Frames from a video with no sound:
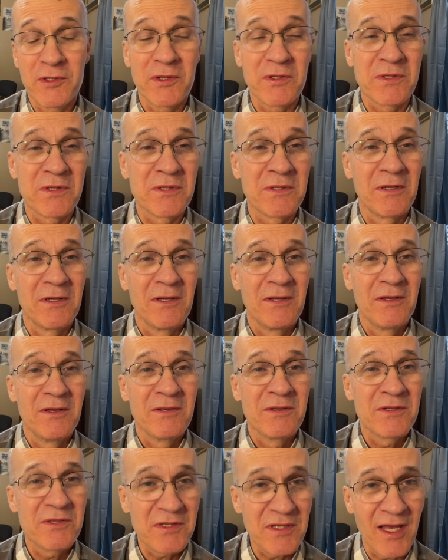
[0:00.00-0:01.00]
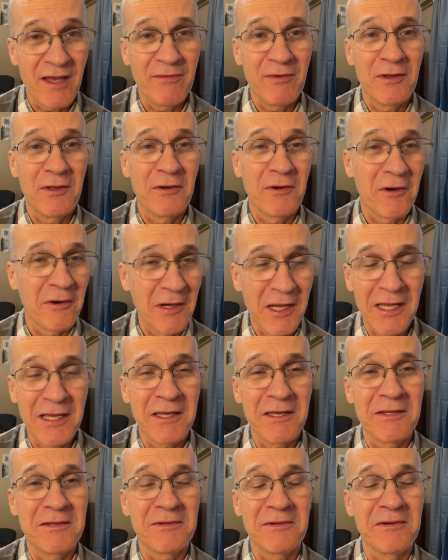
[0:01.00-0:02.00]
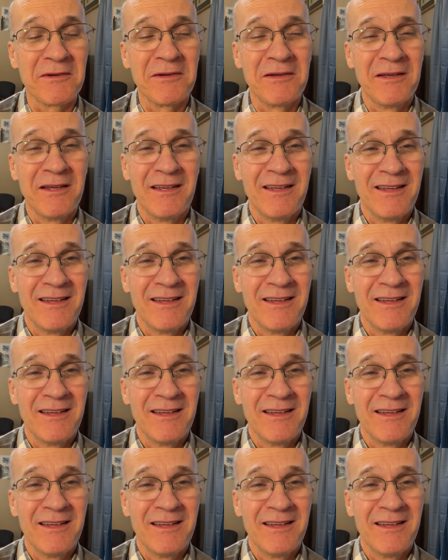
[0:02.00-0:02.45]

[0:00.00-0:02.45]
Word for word: just seven or eight or